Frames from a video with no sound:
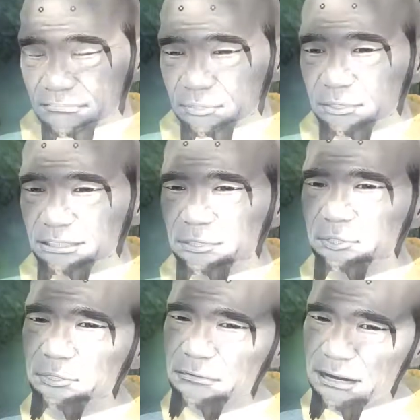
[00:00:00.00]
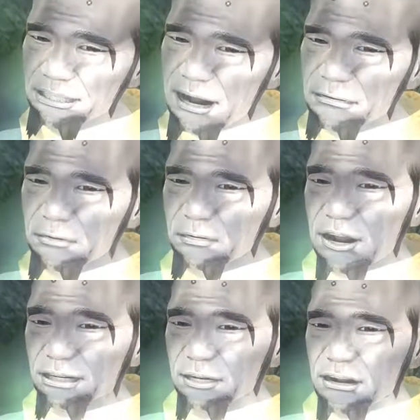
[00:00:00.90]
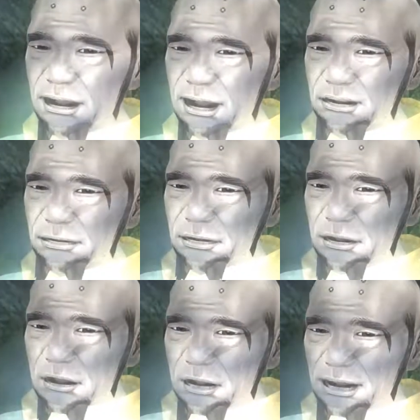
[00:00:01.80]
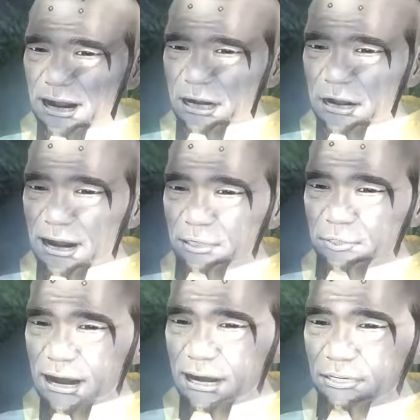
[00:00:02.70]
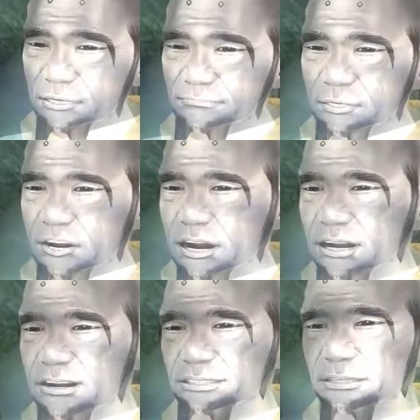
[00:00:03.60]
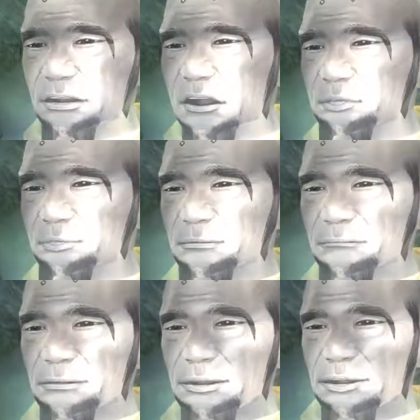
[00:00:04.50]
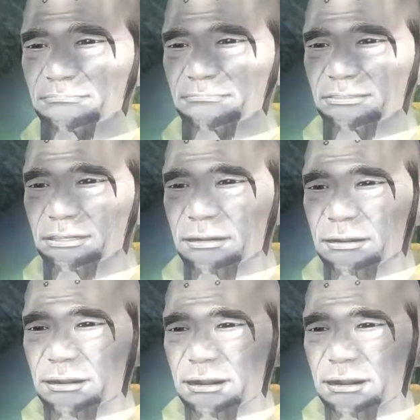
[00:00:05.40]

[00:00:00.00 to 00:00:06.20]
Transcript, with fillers: The immortal purity of the water dragon was befouled by human blood spilled in the fountains.